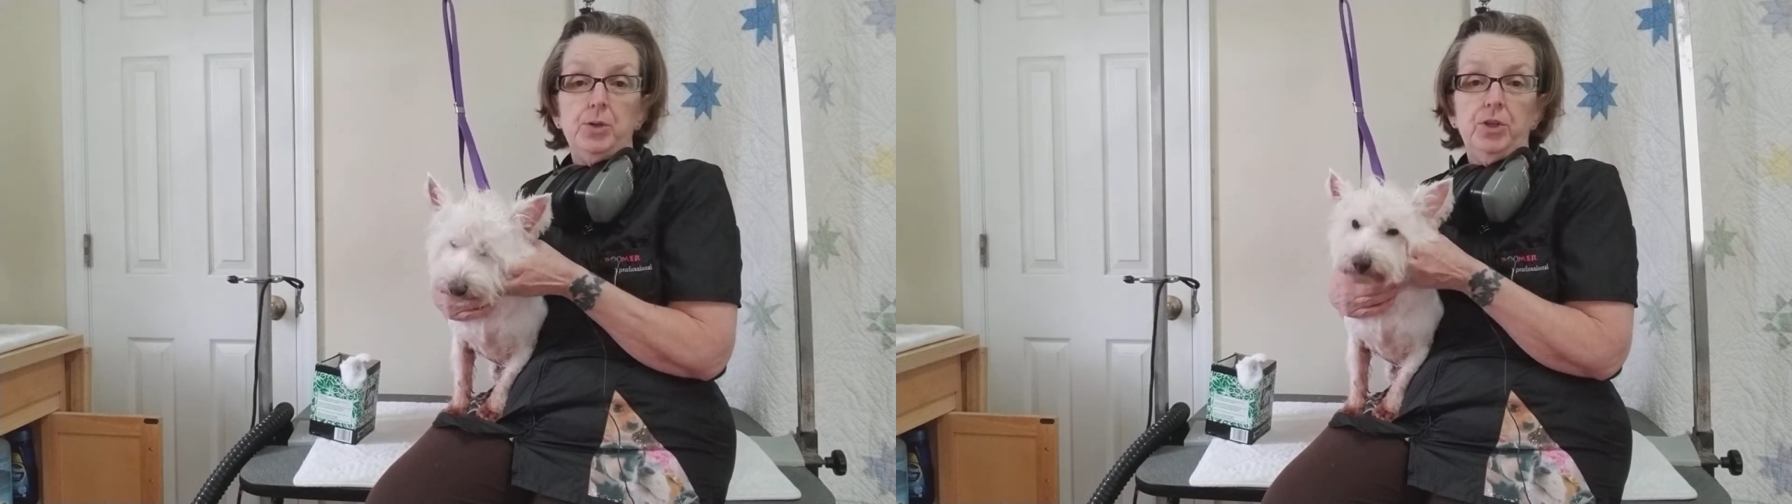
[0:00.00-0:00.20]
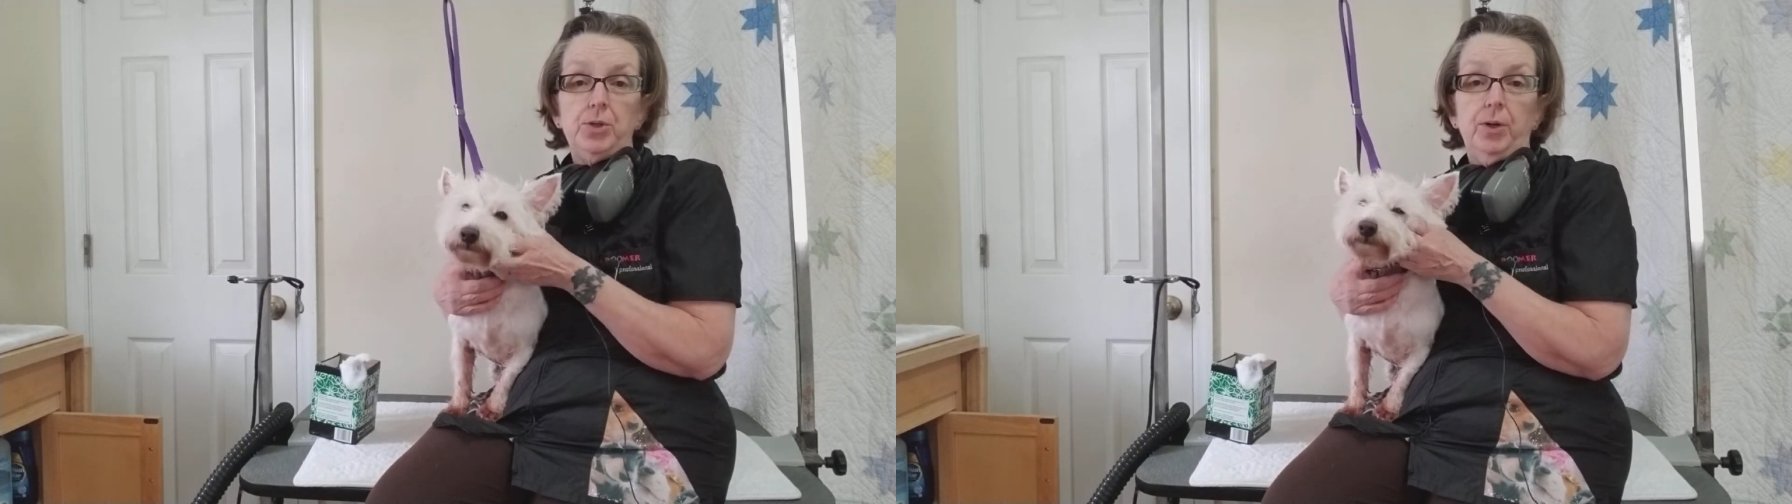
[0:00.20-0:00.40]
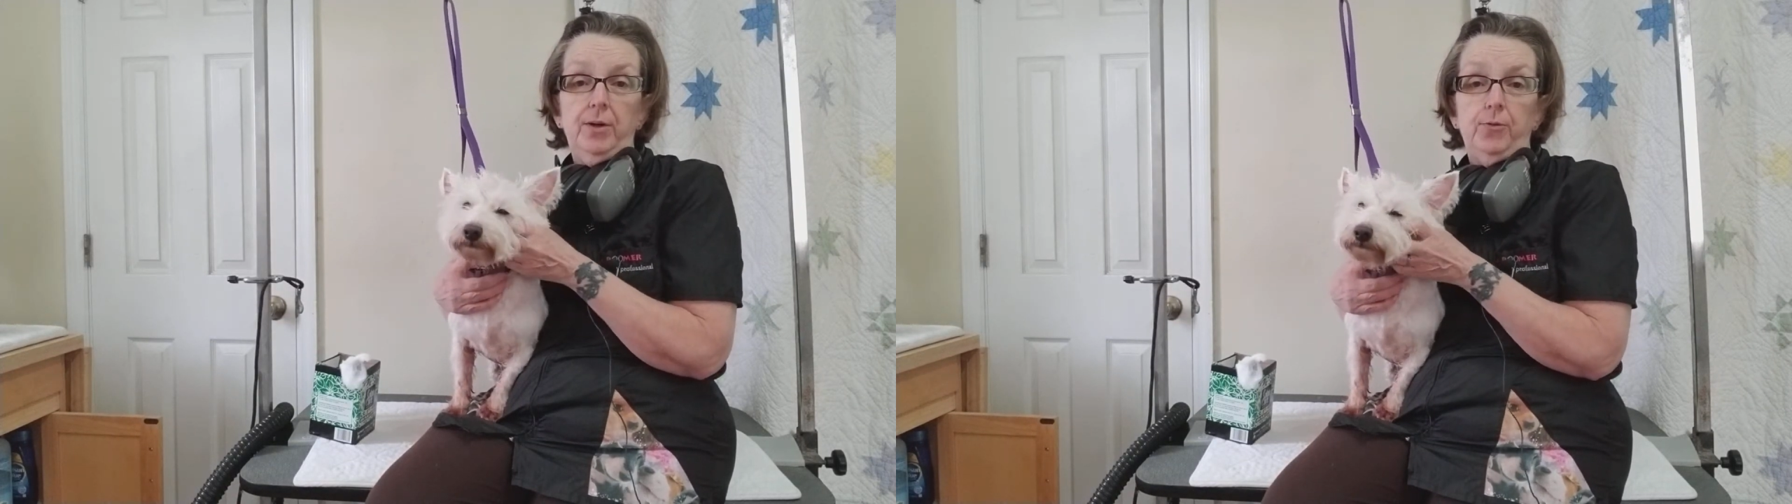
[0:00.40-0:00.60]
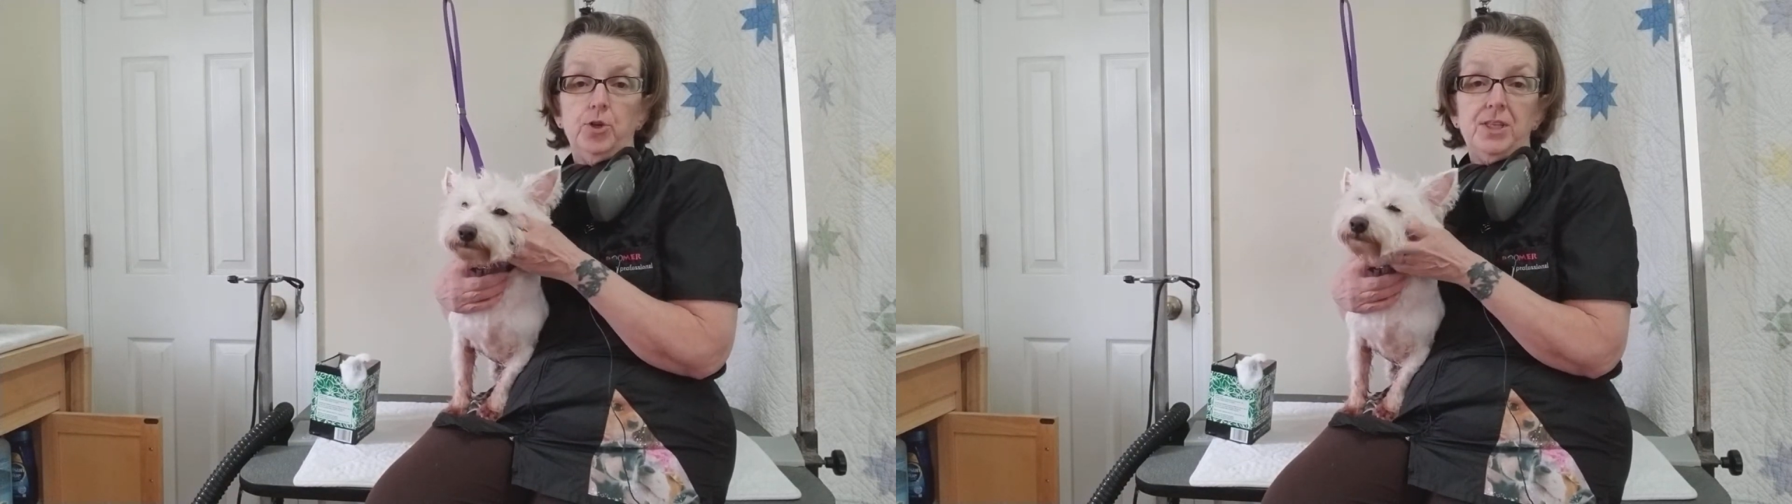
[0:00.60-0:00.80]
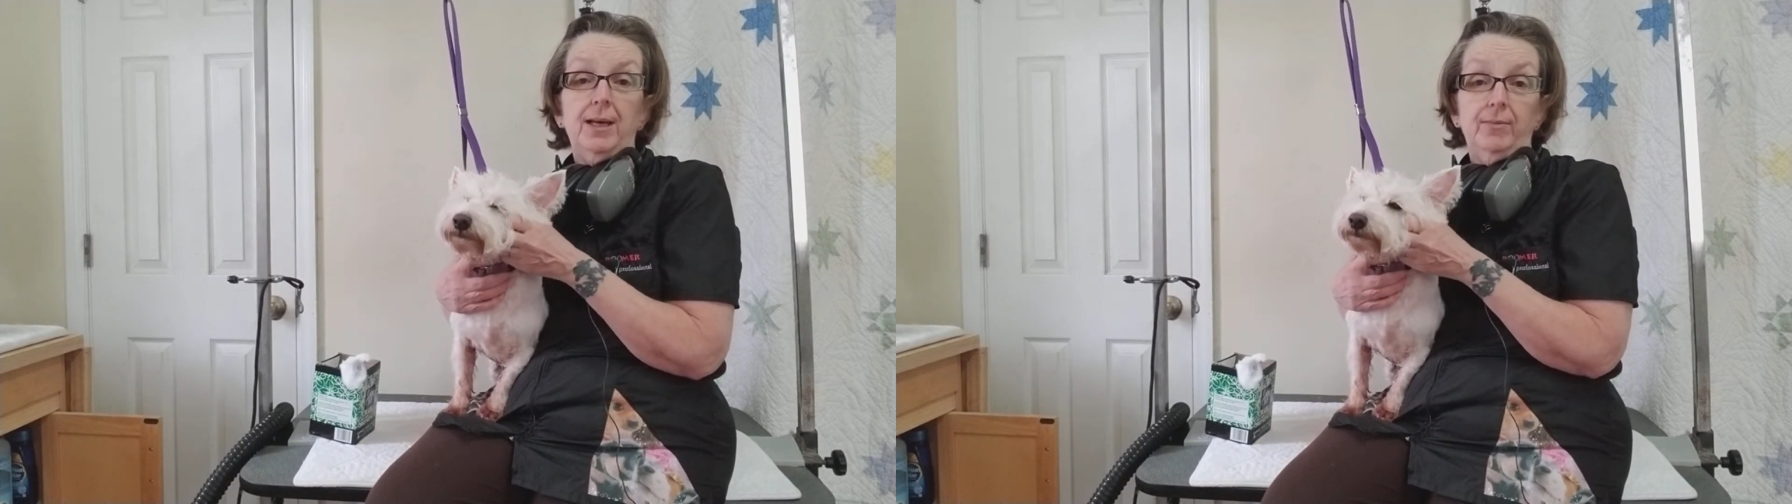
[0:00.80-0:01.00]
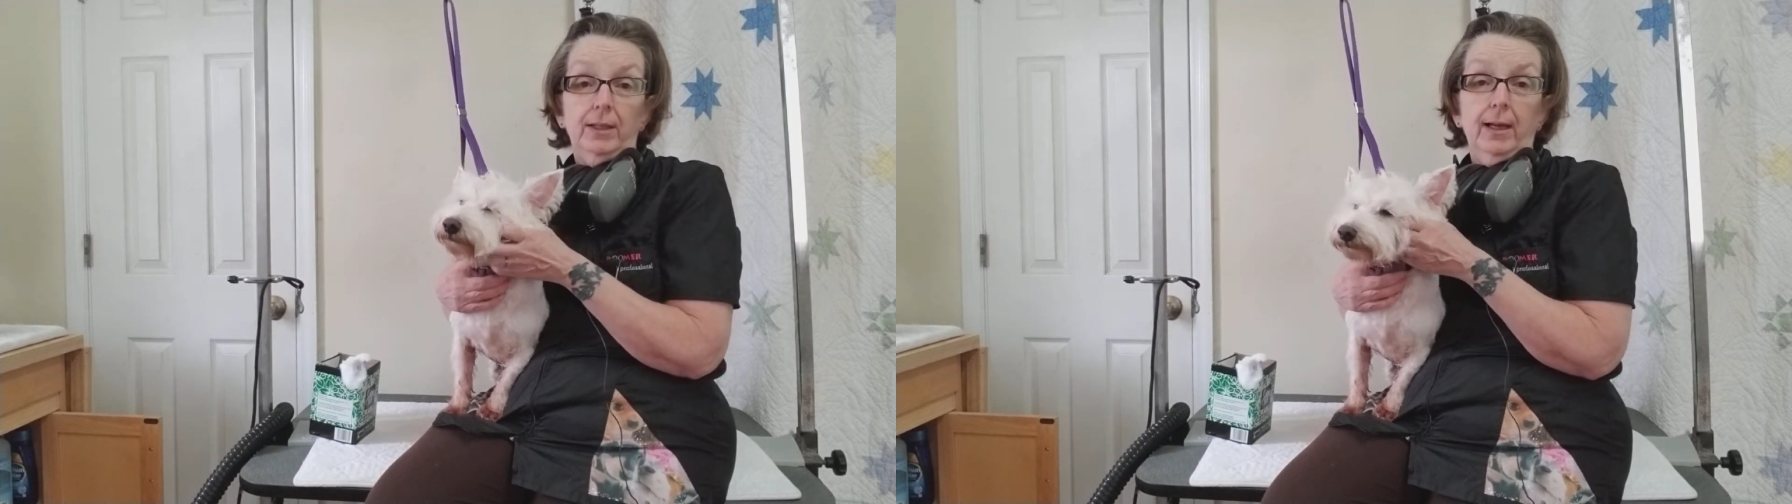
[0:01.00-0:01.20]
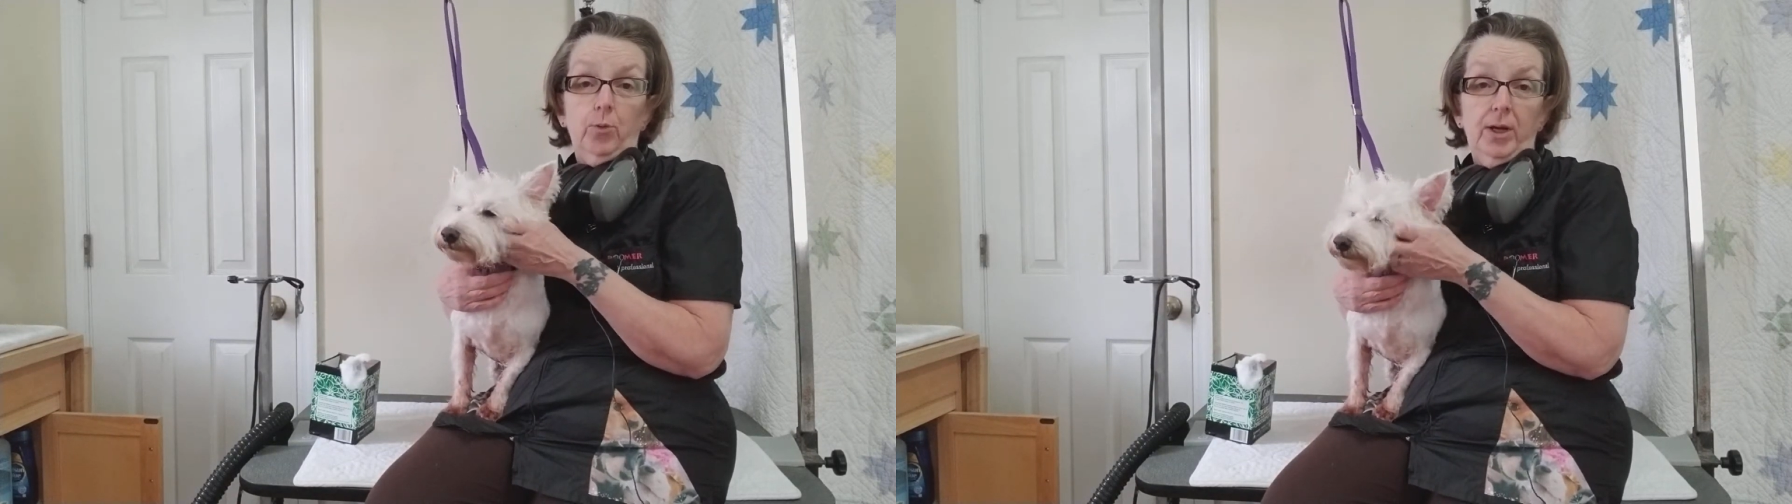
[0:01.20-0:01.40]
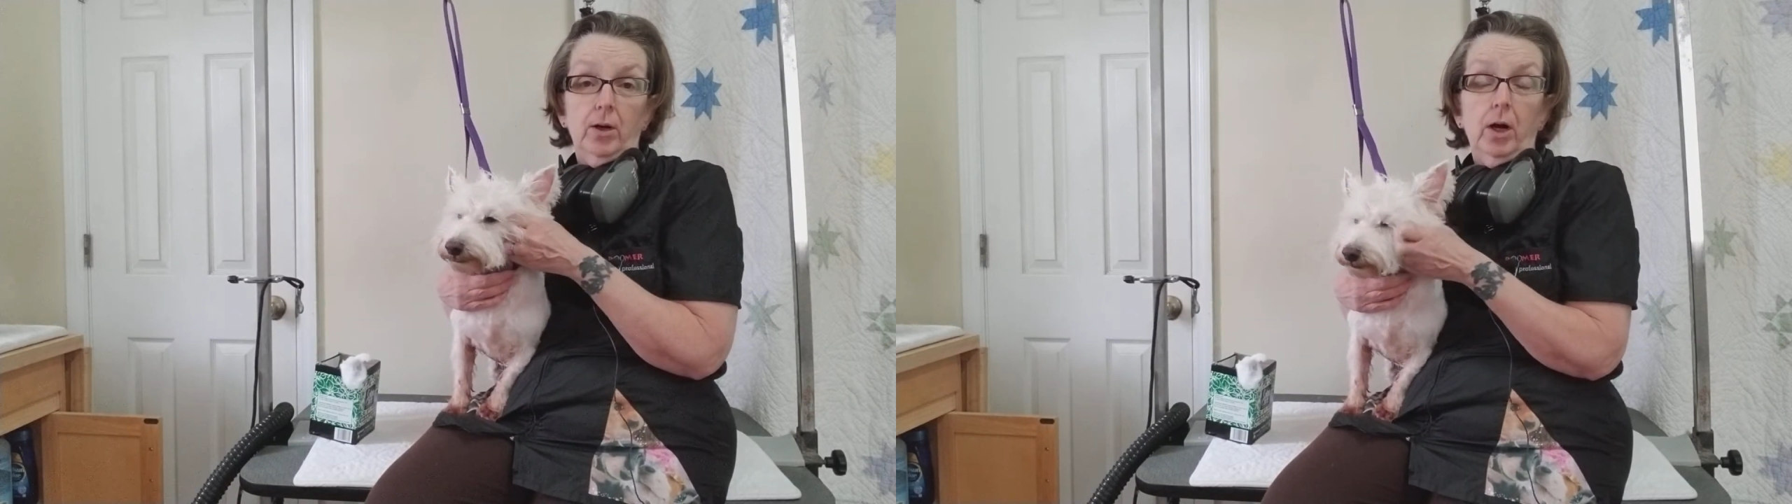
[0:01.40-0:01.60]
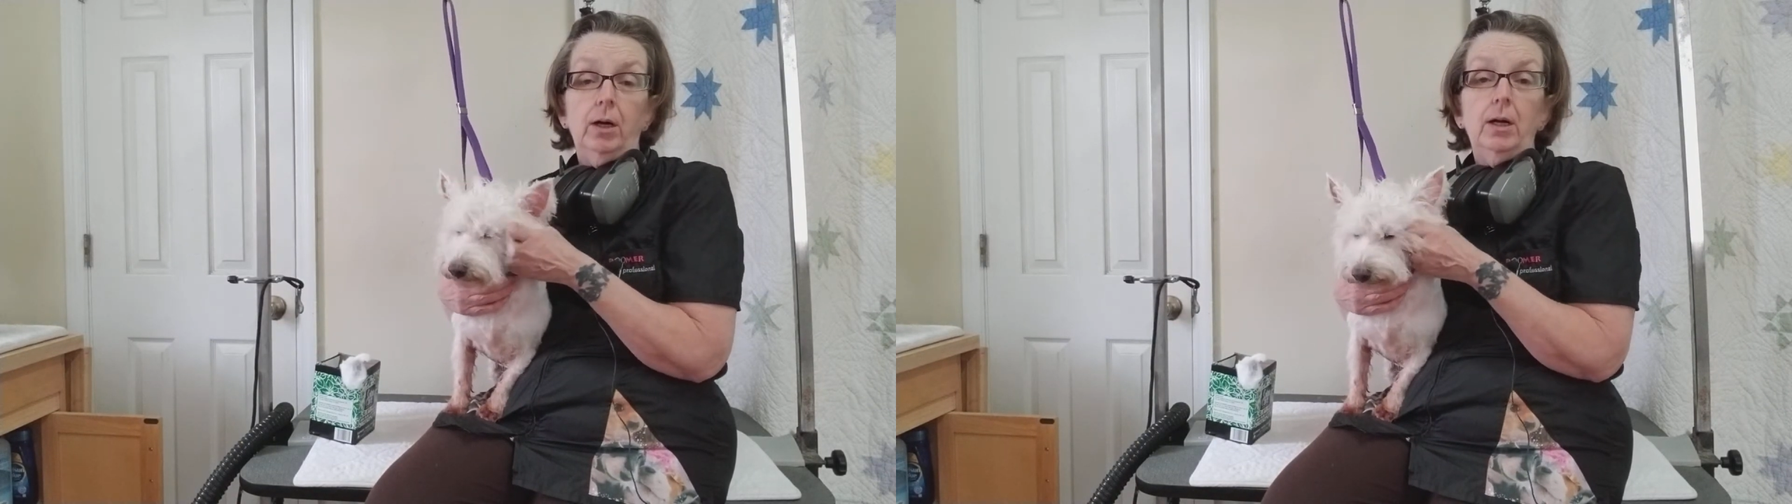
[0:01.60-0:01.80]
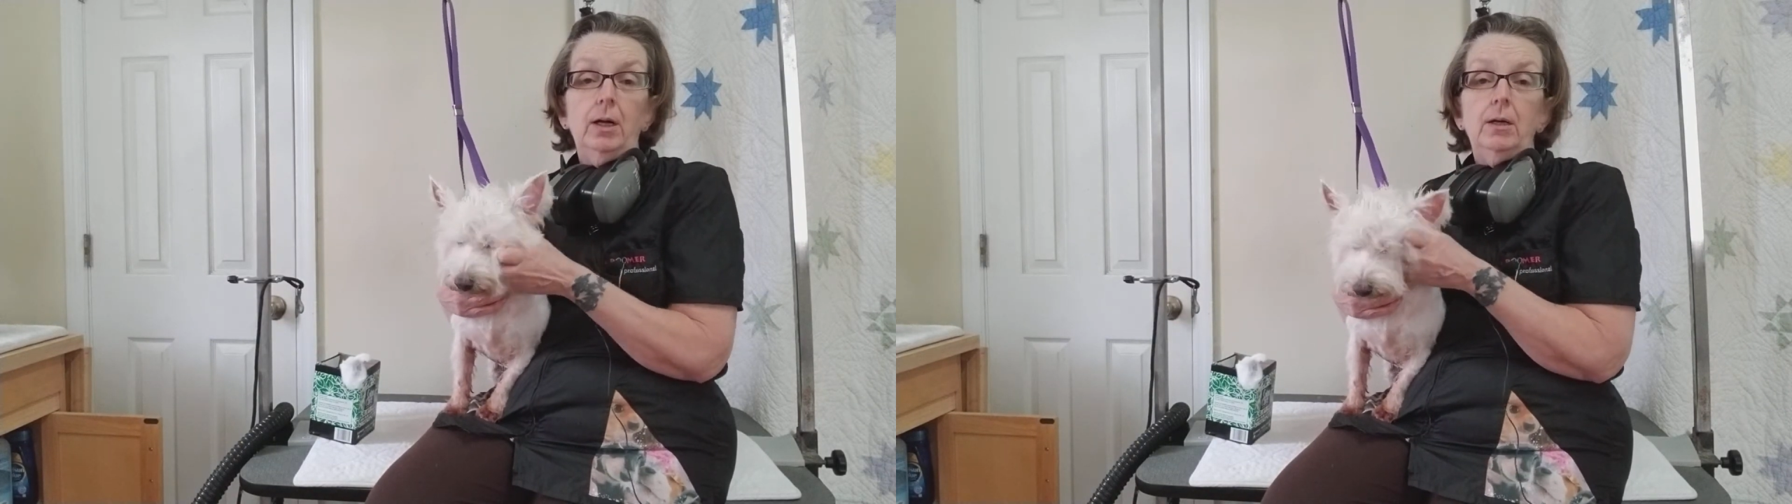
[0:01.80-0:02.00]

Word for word: to it 24/7 like we are,